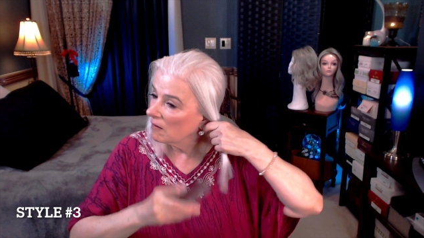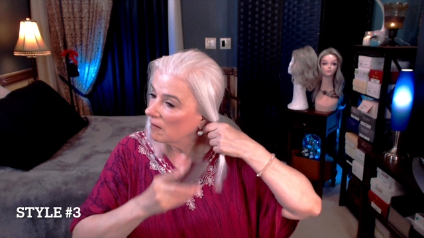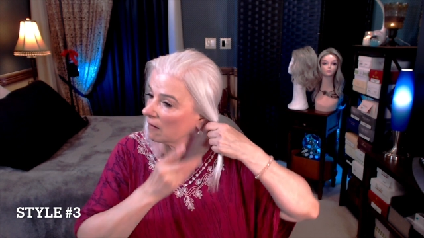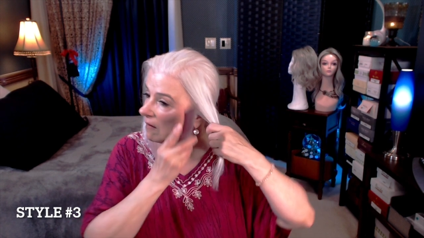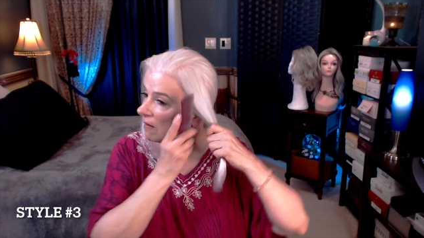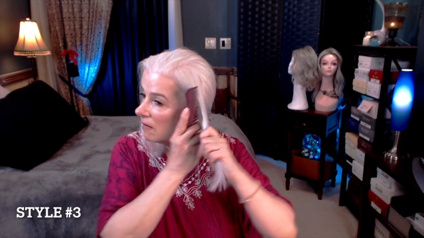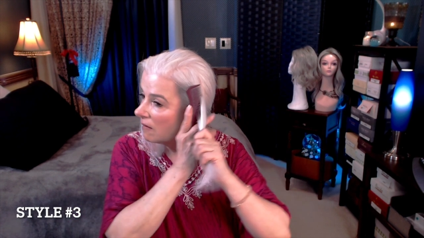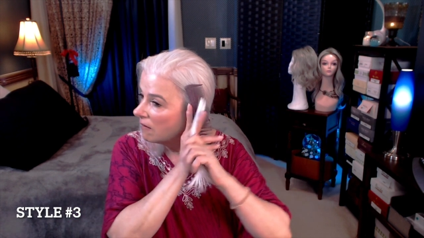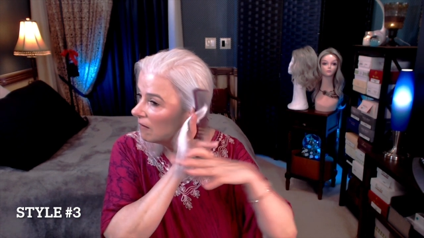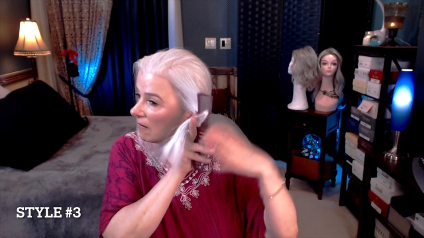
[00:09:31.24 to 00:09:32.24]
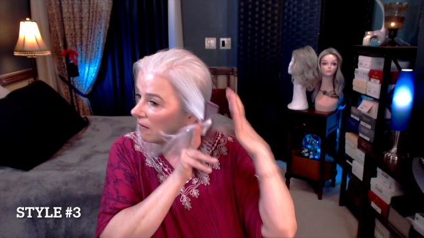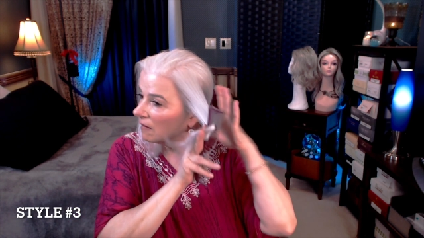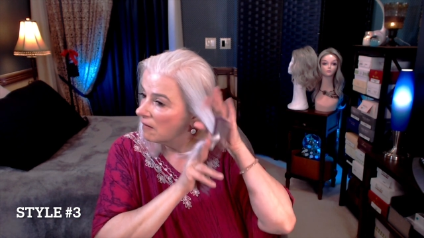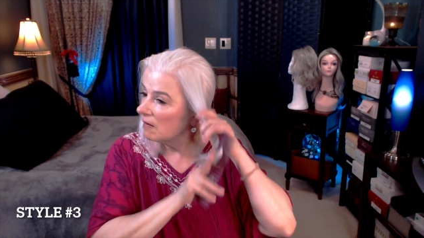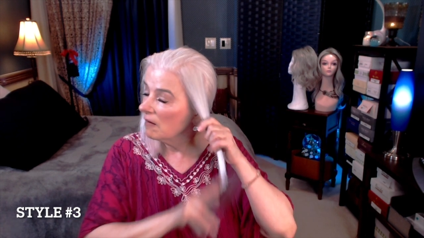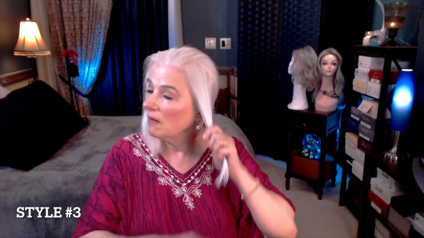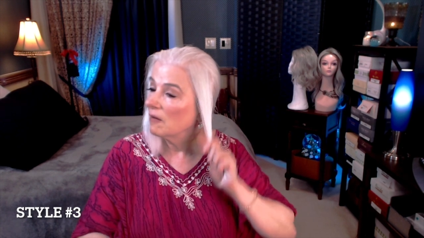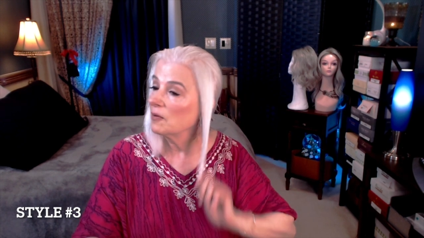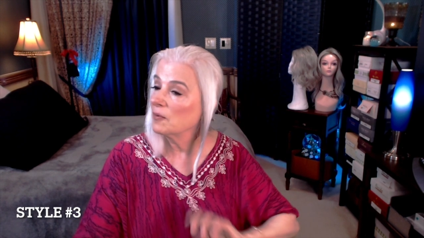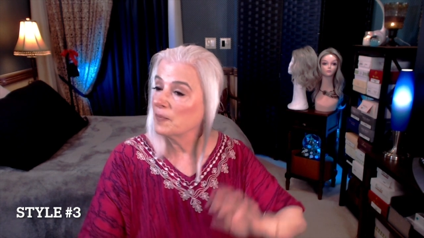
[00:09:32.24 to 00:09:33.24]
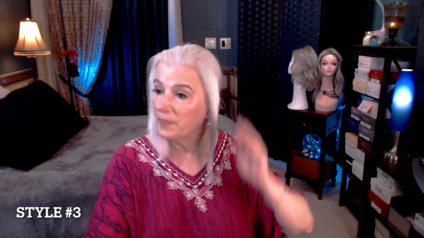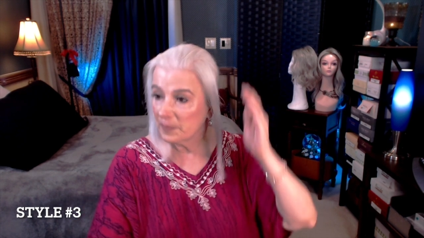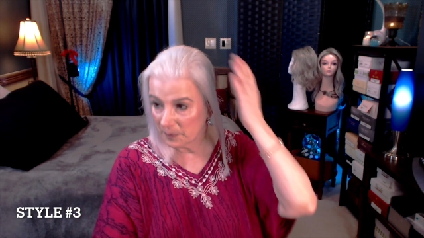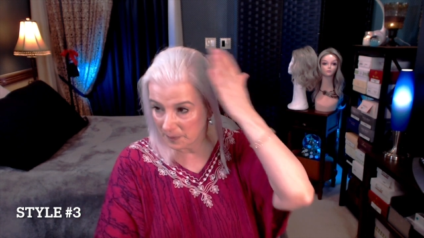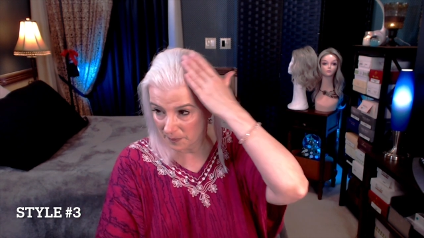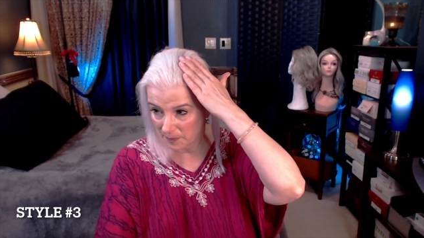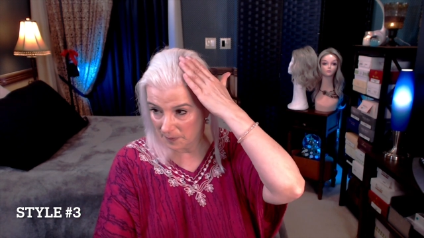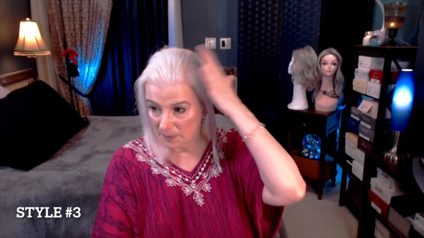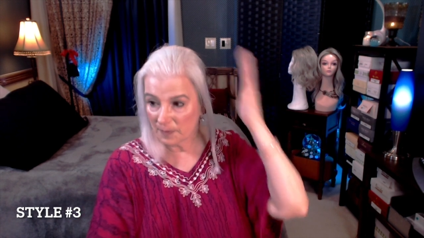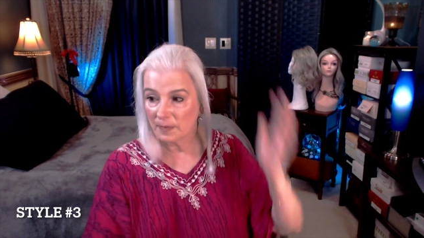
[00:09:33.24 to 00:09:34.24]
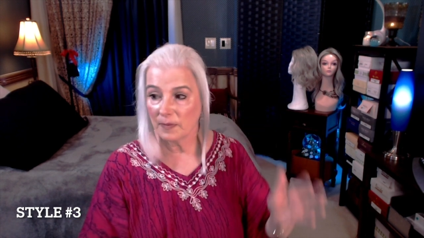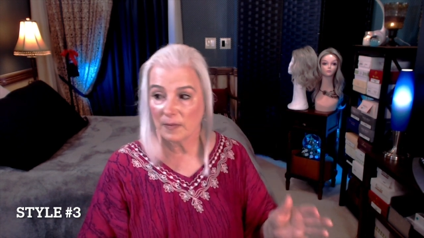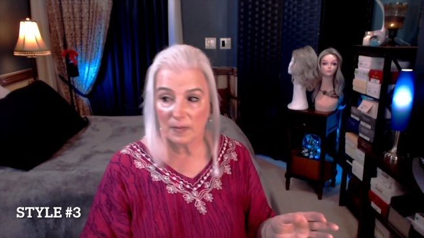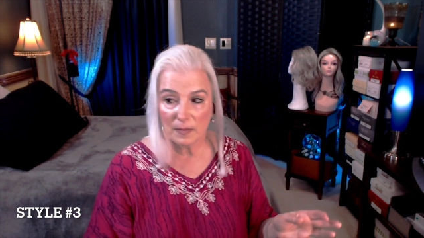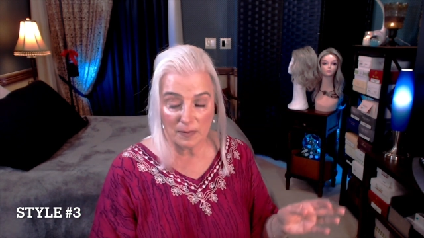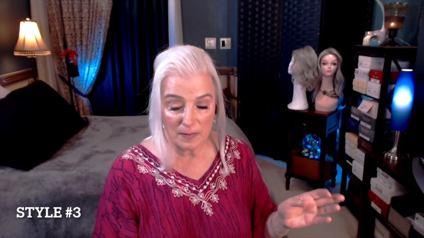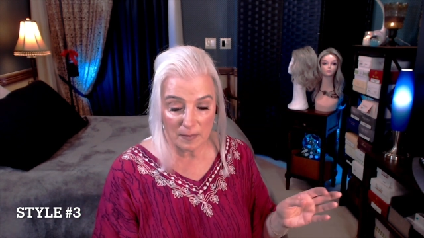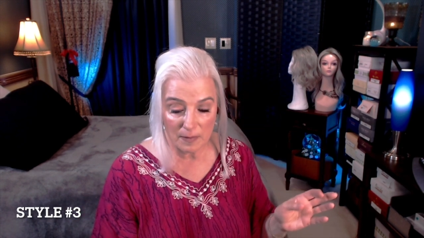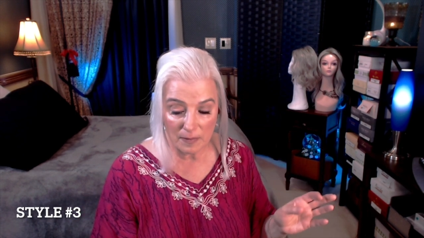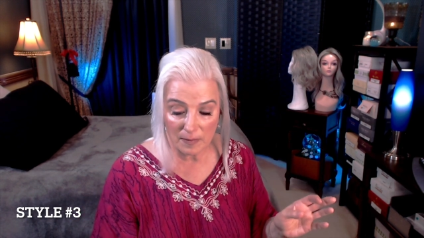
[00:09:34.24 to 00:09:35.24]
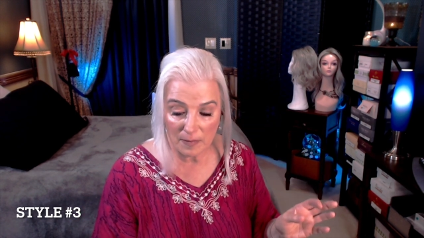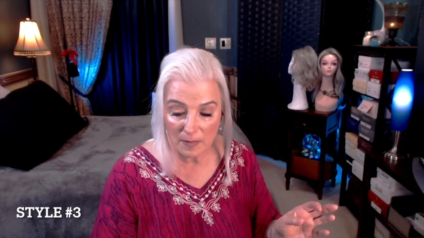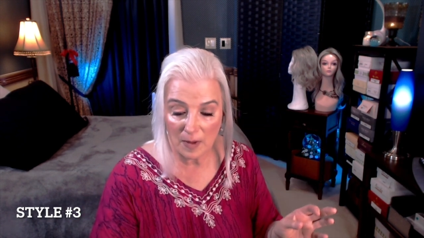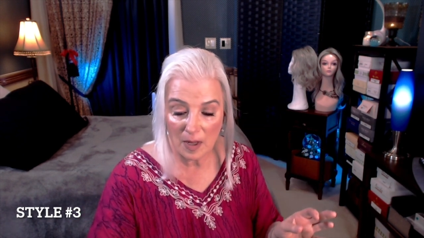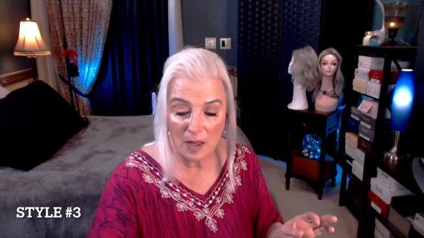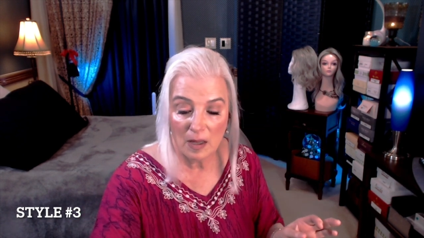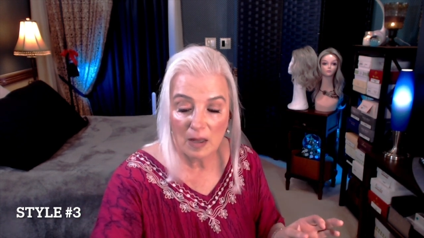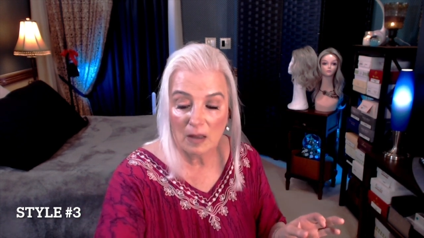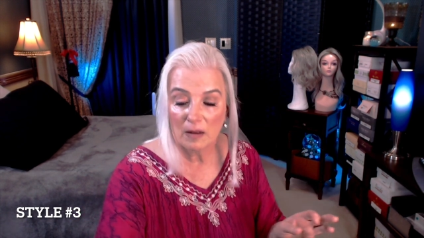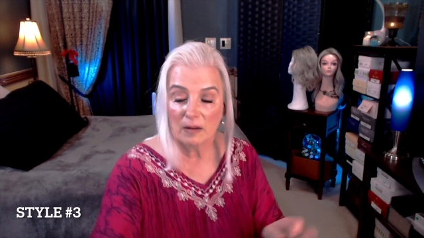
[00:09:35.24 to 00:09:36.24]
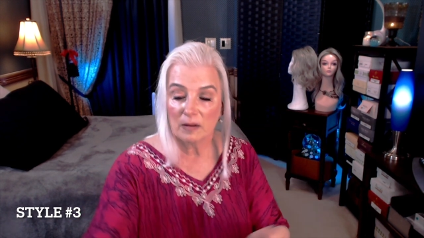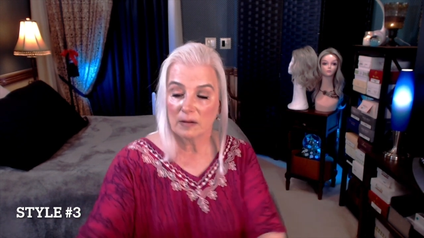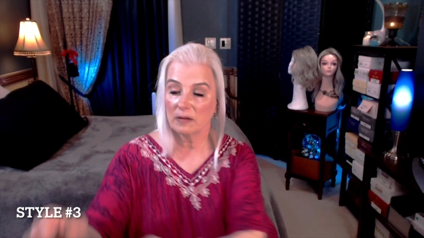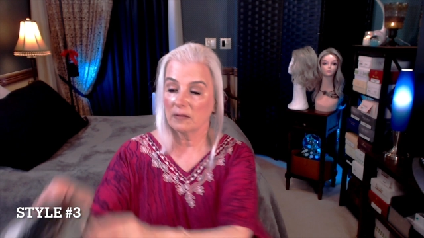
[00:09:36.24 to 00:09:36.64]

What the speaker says: (no one is talking)